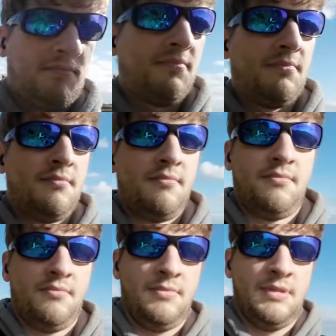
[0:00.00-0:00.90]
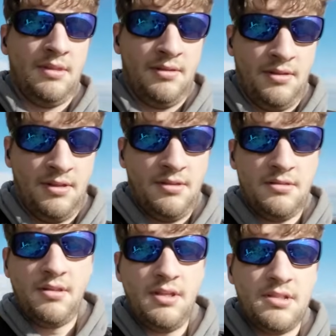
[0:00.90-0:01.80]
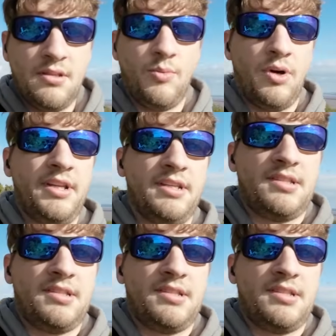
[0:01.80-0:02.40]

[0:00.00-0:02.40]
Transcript: 11 footage and the DJI Action